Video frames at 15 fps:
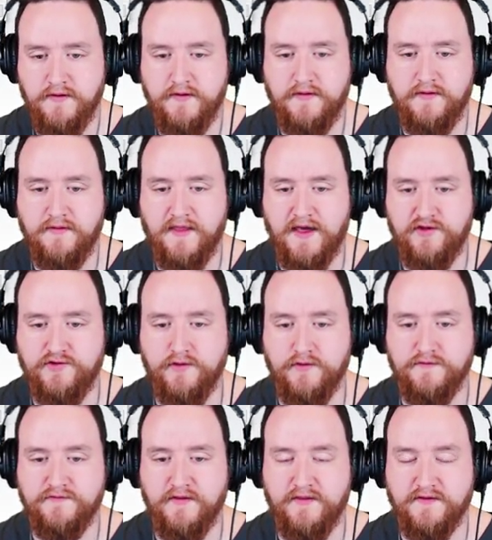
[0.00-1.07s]
That shows
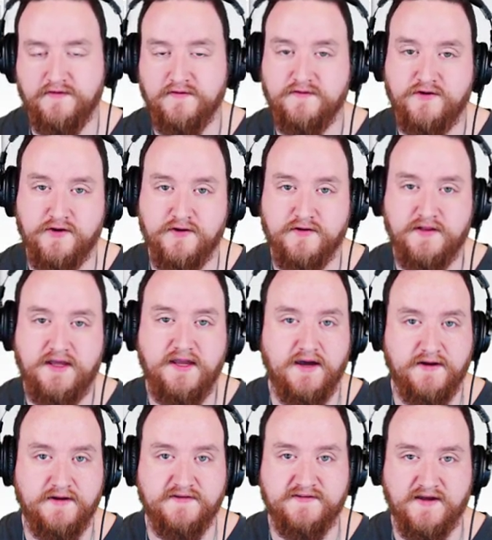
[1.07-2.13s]
that this is currently
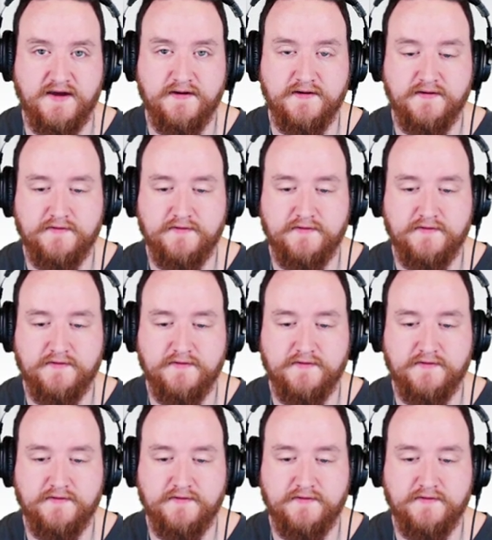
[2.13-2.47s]
unassigned,